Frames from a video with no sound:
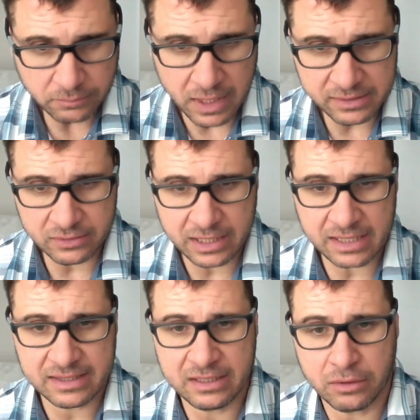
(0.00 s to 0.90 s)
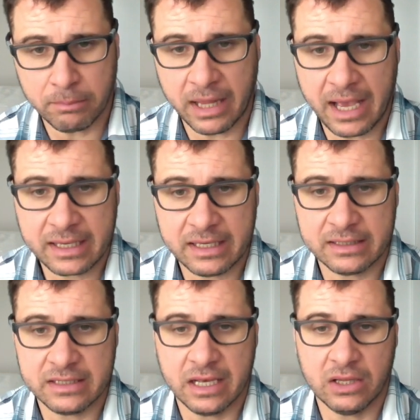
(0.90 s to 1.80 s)
And so that's in the black
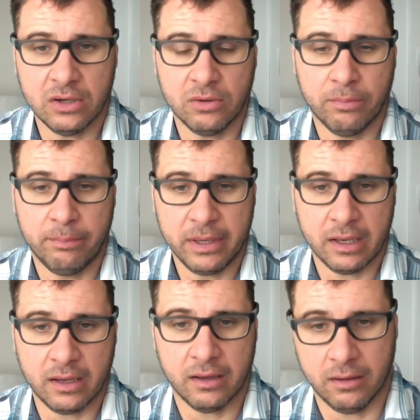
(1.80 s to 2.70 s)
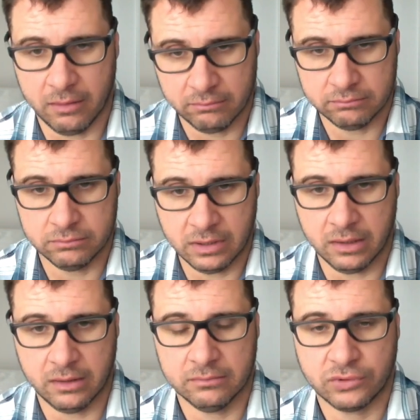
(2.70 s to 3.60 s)
and yellow uh, uh,
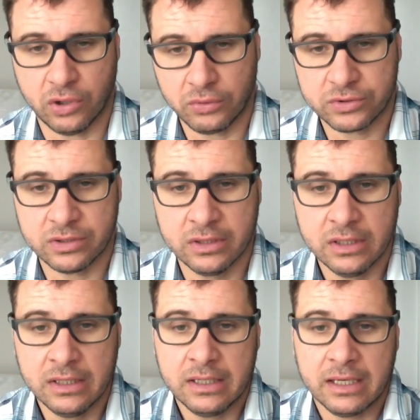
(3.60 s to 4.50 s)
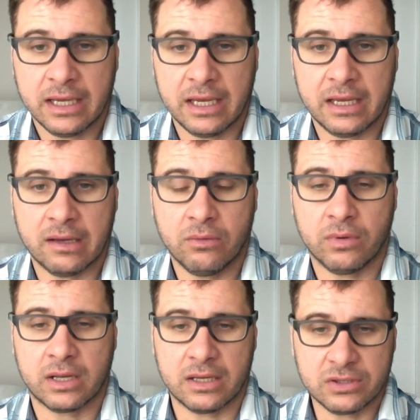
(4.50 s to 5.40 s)
tote. And
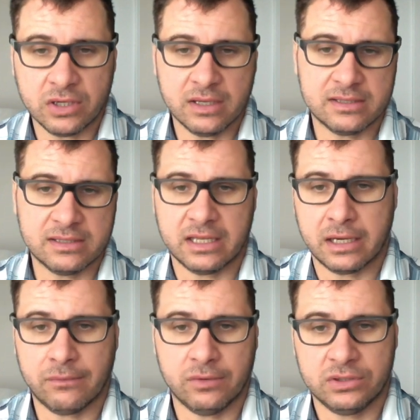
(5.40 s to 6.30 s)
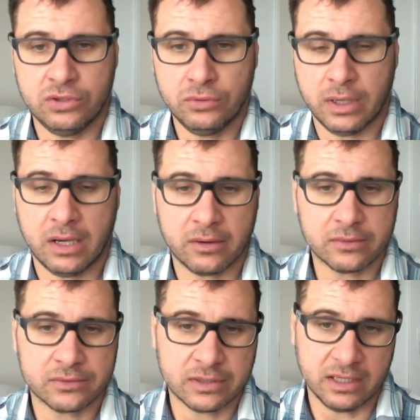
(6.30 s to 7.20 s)
what it does is that every two
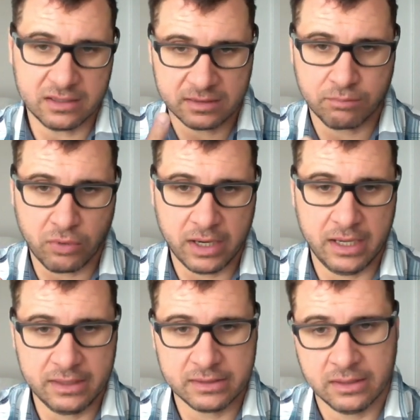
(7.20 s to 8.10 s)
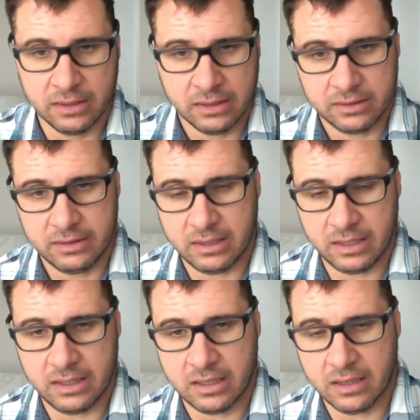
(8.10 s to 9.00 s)
hours it sprays
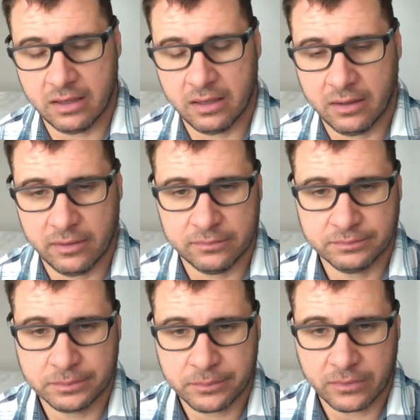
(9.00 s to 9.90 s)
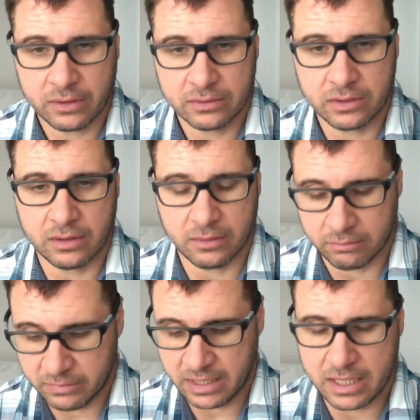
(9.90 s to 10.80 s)
the uh, the
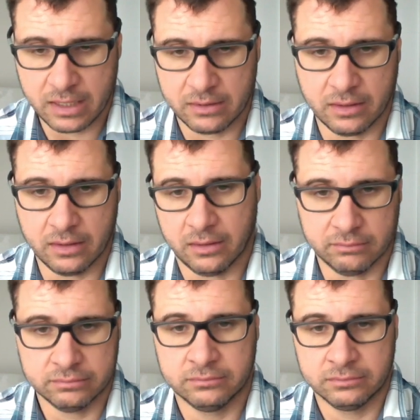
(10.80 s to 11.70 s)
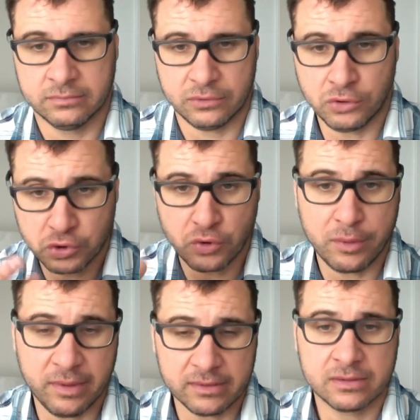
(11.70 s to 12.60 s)
medica- the
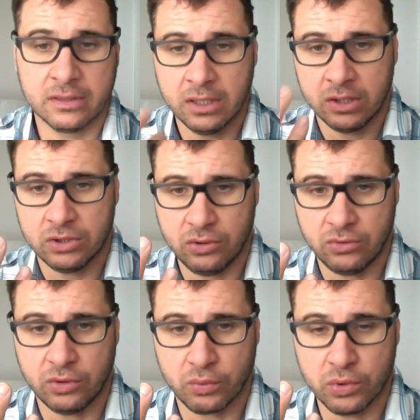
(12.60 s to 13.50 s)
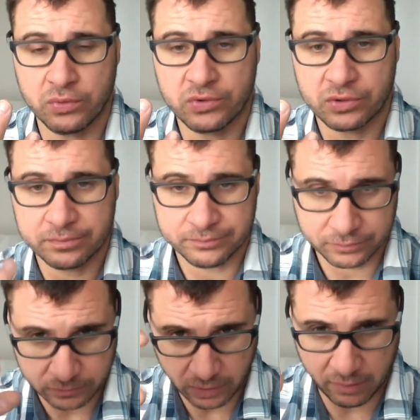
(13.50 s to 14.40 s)
nutrients to the roots
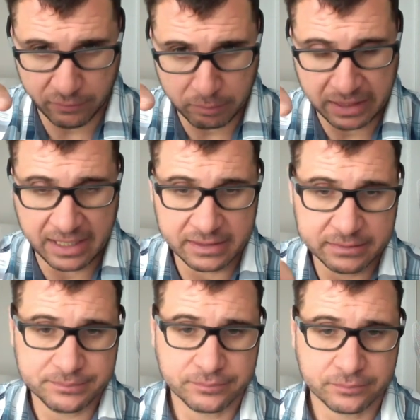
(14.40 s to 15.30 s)
of the plant